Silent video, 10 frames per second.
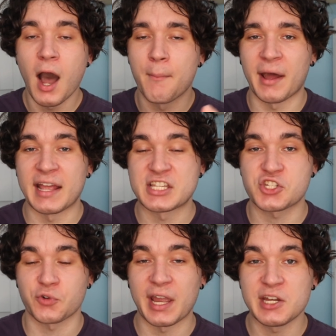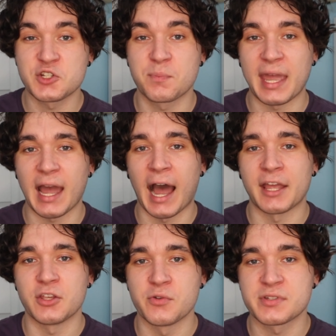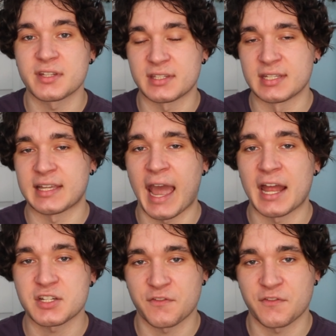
about a strange bait I used to catch